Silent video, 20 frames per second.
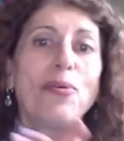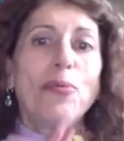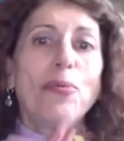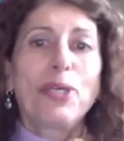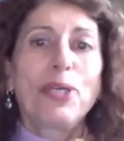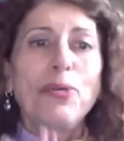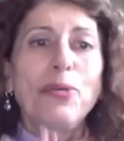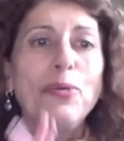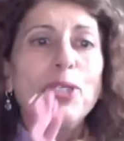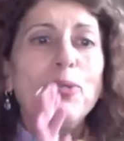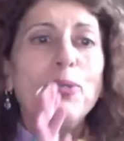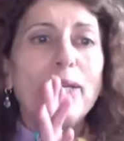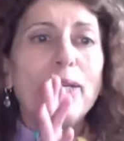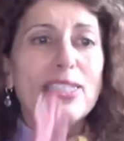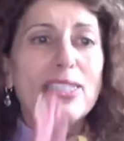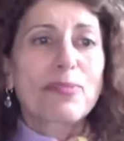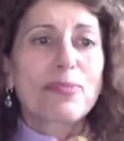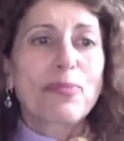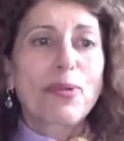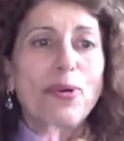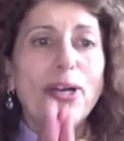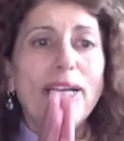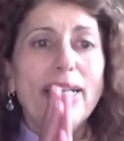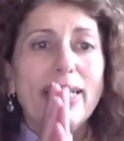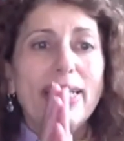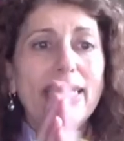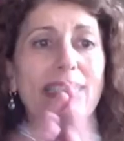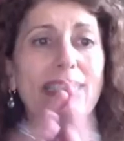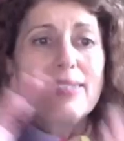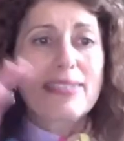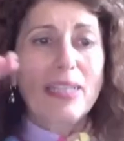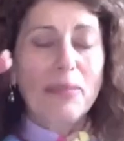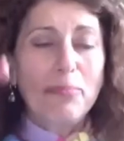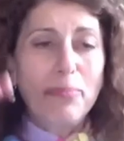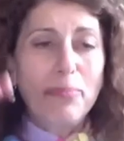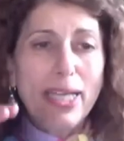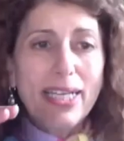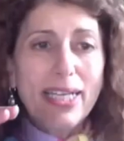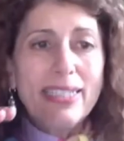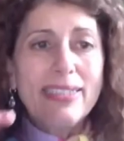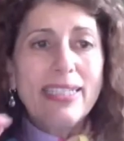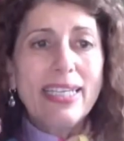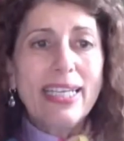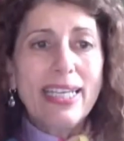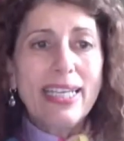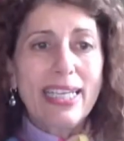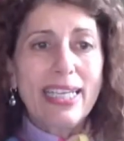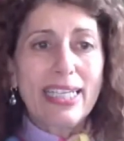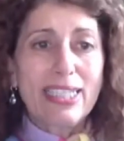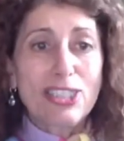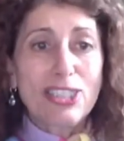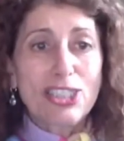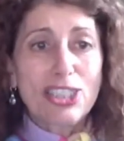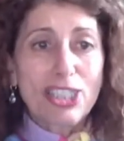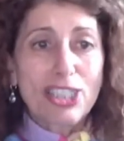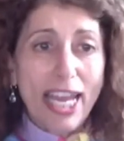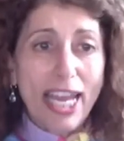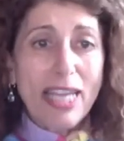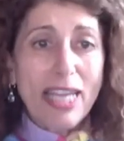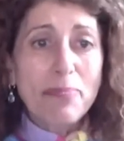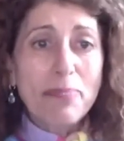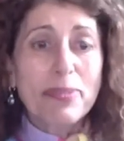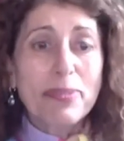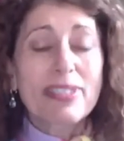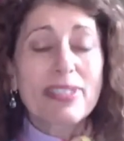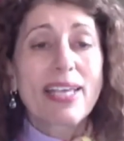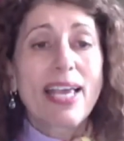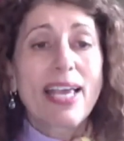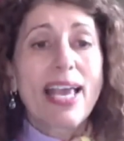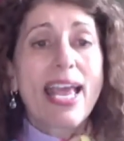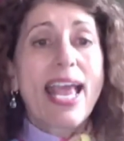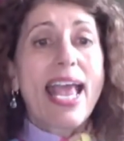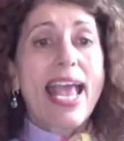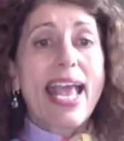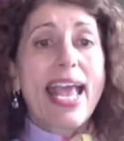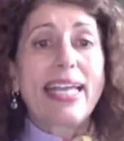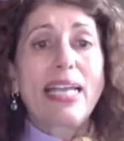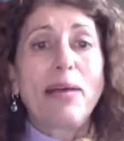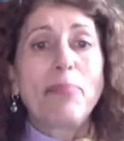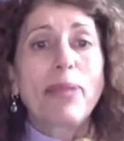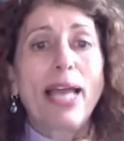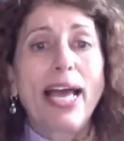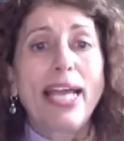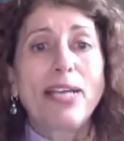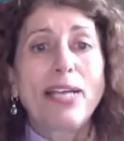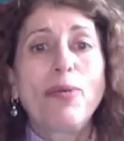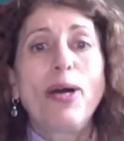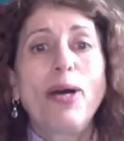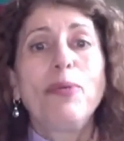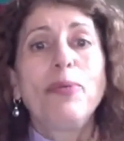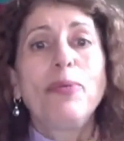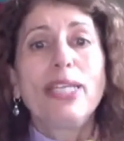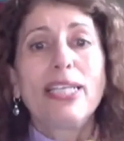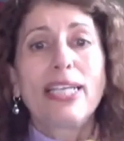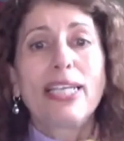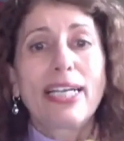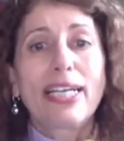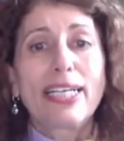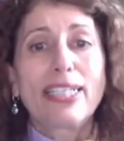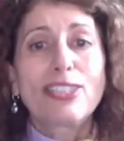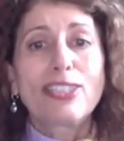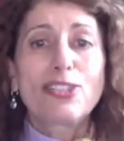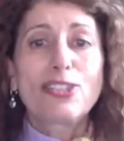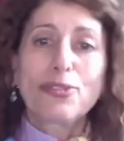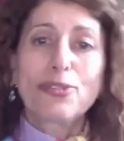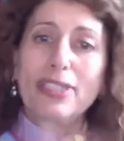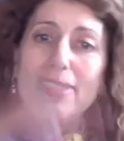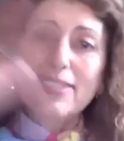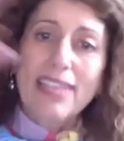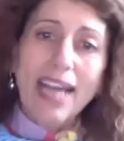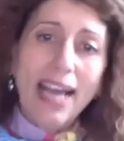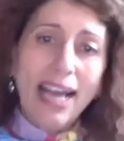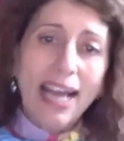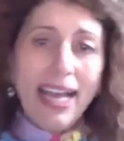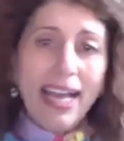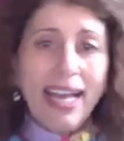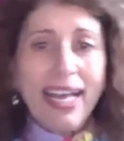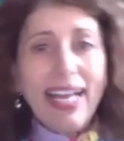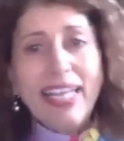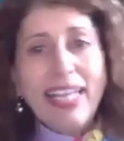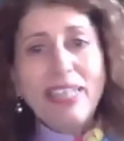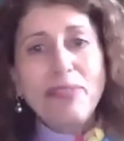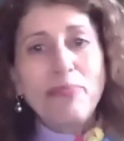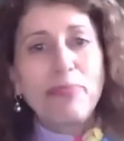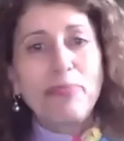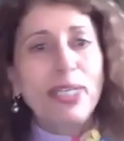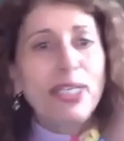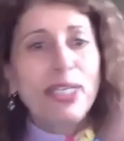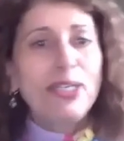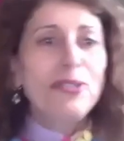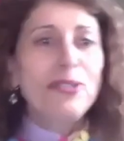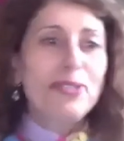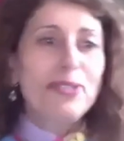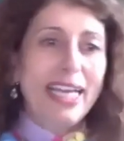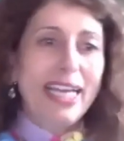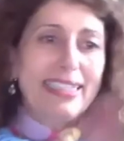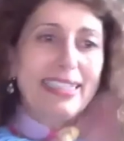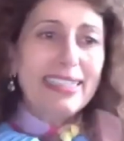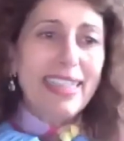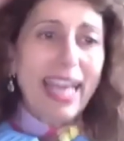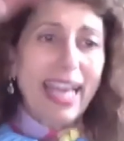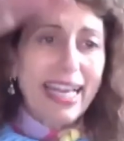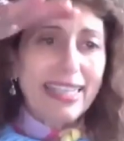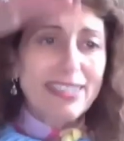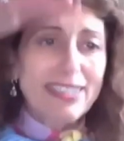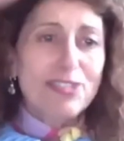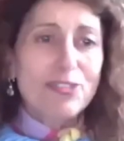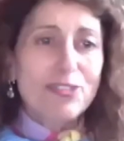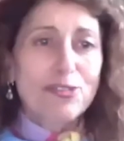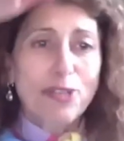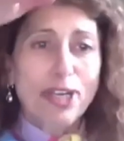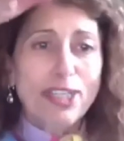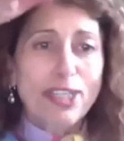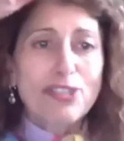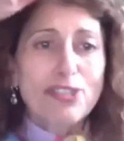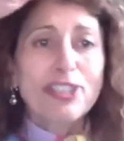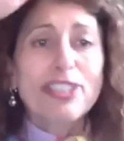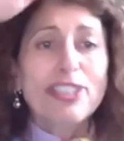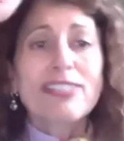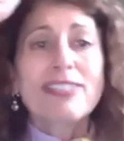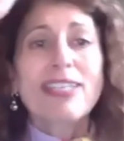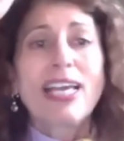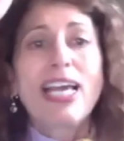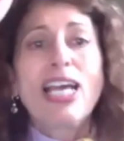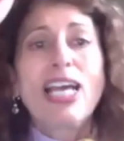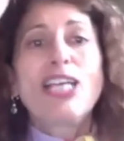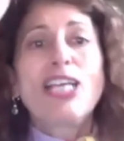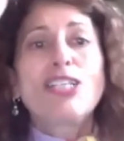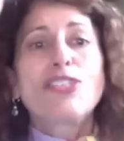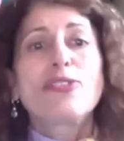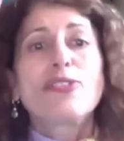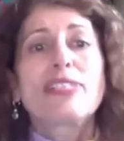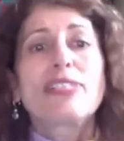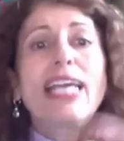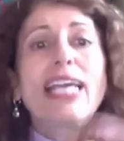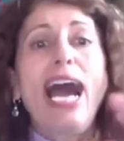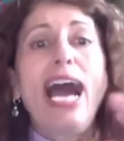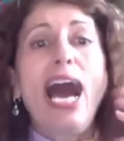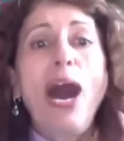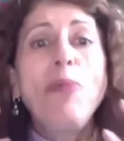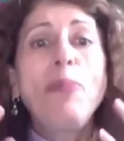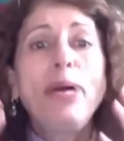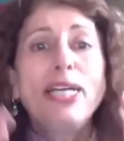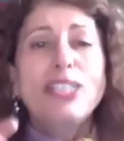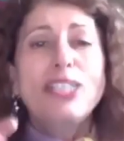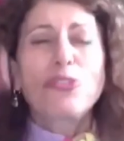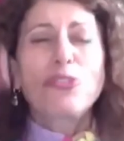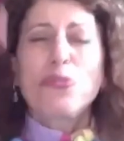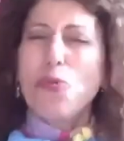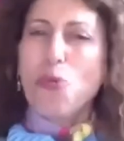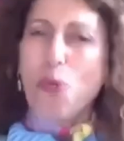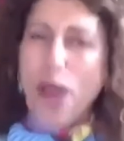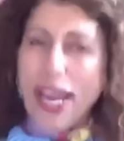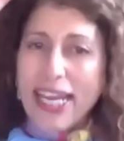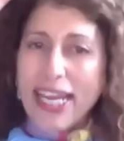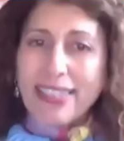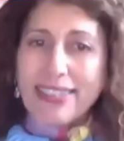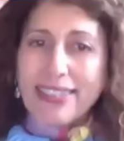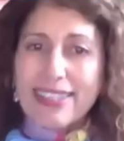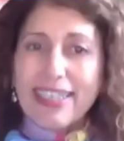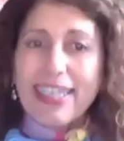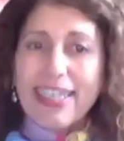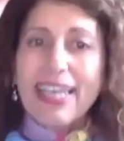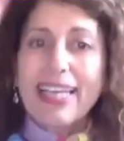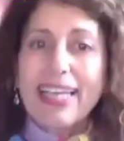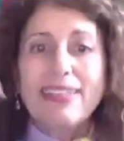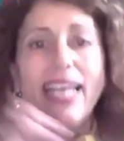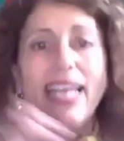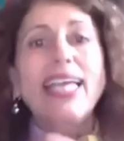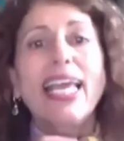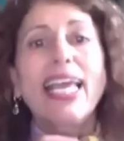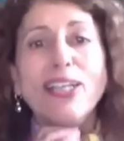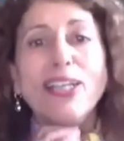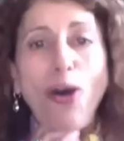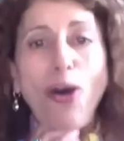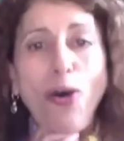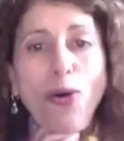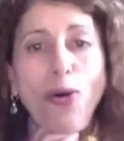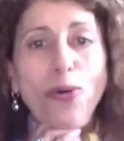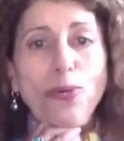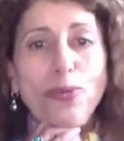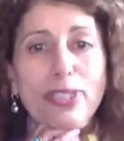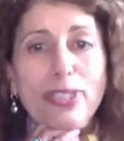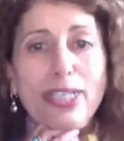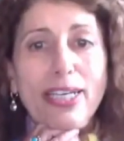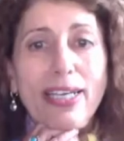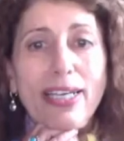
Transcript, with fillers: We will explore stability in shapes and apply what we learned to design, build, and test structures to see how much weight they can hold.